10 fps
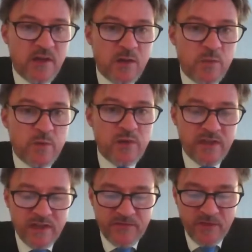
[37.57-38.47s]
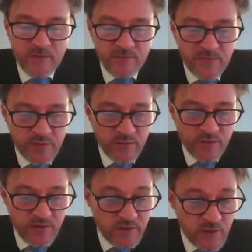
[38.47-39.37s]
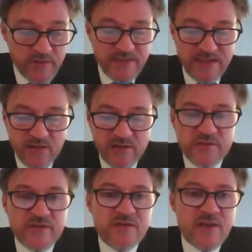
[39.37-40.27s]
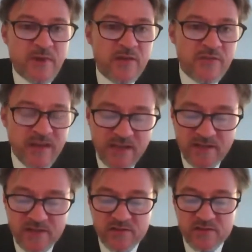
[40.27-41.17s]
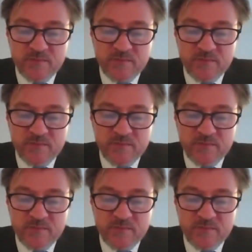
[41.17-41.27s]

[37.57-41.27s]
We will hear from two uh, OECD countries about their digital